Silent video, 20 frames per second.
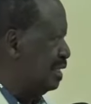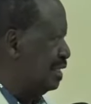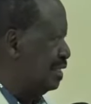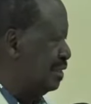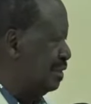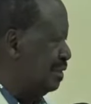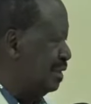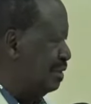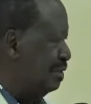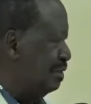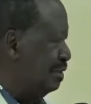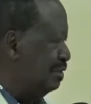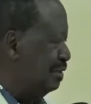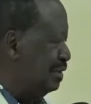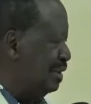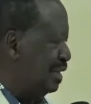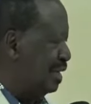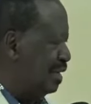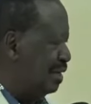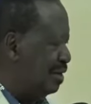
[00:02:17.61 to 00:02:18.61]
so that you
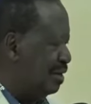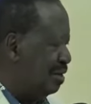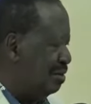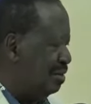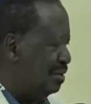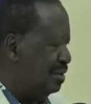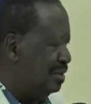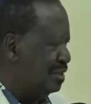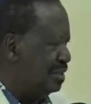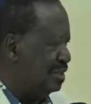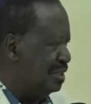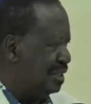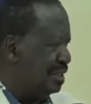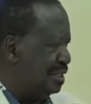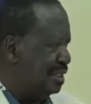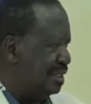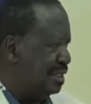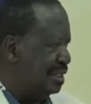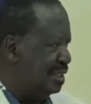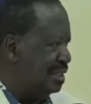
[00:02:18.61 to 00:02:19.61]
have a, a common
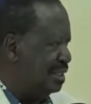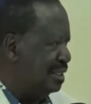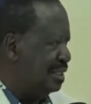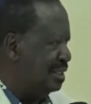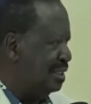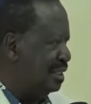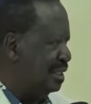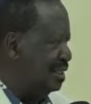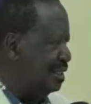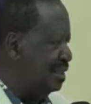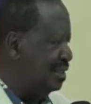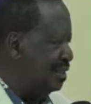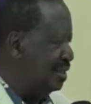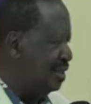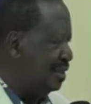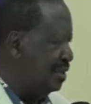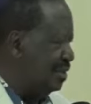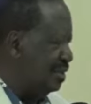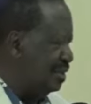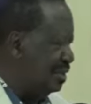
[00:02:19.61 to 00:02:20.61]
standard
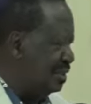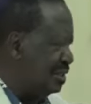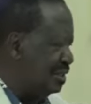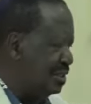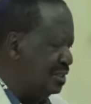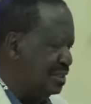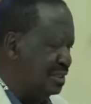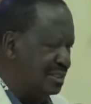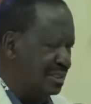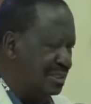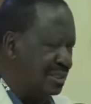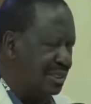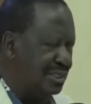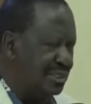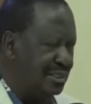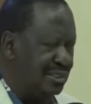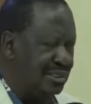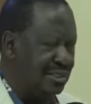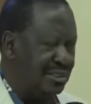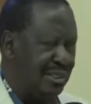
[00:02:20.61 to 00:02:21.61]
that all these
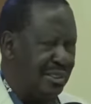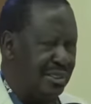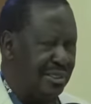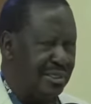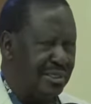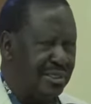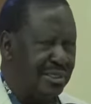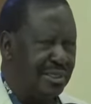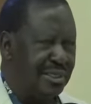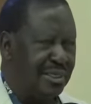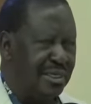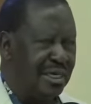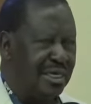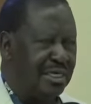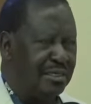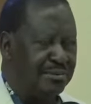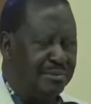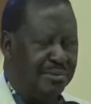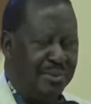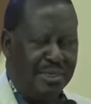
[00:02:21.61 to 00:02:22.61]
countries are
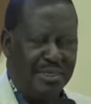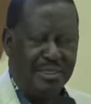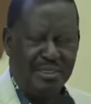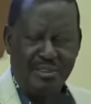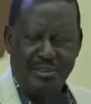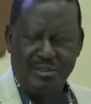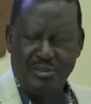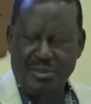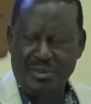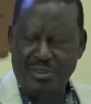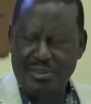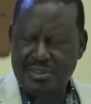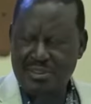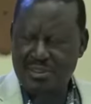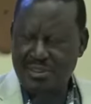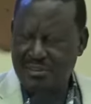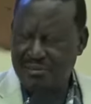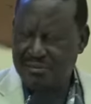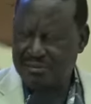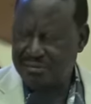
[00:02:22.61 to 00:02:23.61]
aspiring to
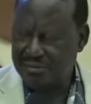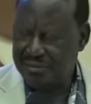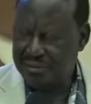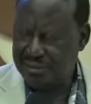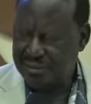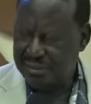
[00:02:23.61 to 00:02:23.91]
achieve